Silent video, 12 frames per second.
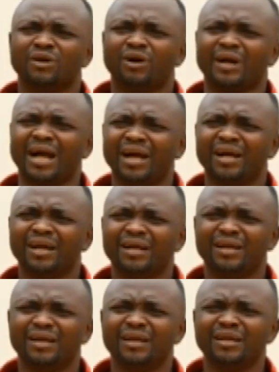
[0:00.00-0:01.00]
Okay?
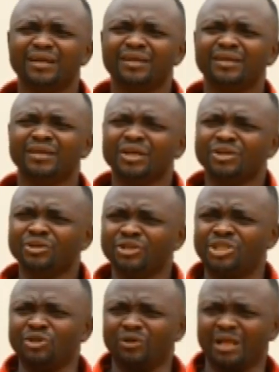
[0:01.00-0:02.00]
Do you
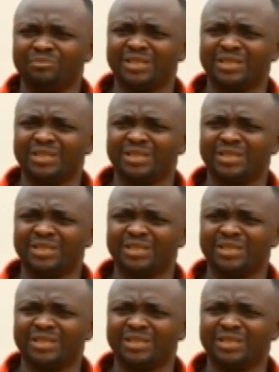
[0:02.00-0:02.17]
see what I'm